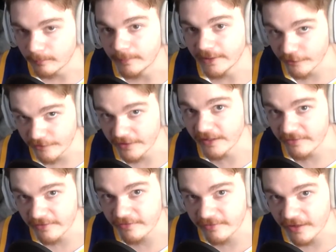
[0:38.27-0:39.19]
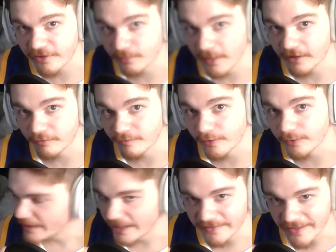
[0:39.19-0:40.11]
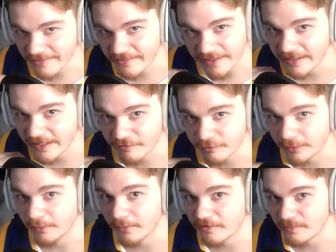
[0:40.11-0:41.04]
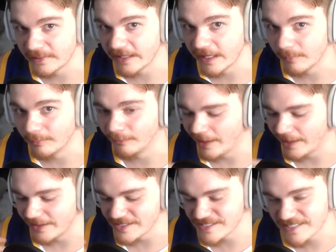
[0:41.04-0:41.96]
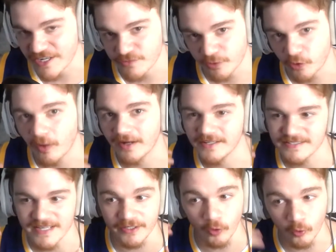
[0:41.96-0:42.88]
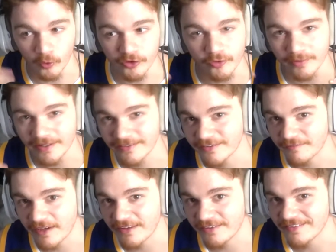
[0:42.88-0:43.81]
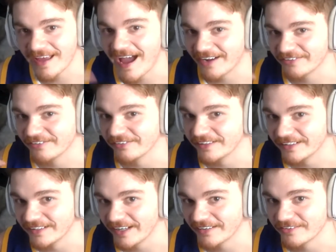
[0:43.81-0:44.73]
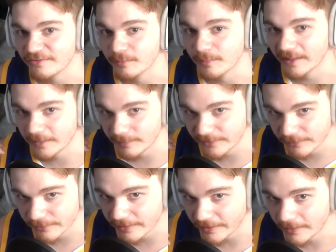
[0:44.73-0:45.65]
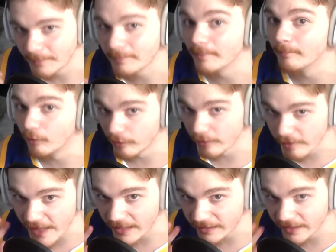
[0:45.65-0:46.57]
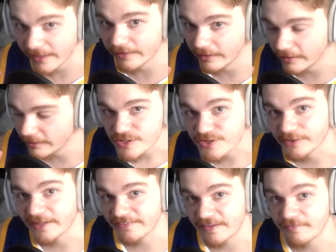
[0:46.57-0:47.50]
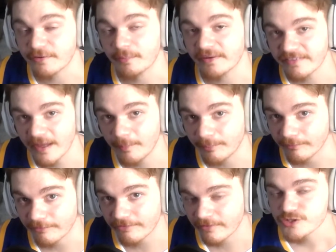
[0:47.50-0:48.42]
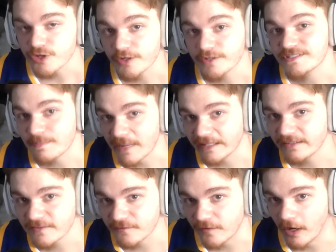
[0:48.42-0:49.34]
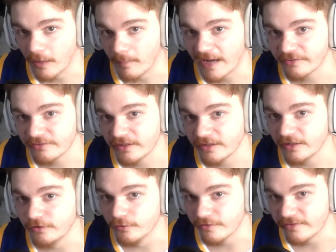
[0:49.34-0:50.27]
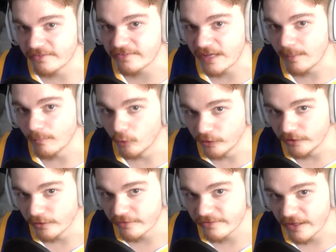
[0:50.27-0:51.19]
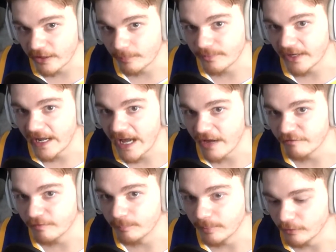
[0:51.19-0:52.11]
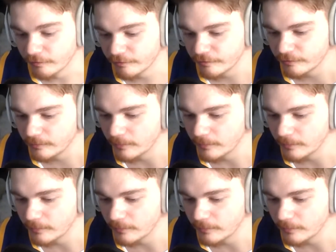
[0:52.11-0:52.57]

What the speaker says: because it is a stage microphone. It doesn't connect for a USB cable, and instead requires an audio interface to actually connect it to my computer, but more on that later. So let's give some examples. So to make this fair, I'm actually going to use the same audio setup that I have for both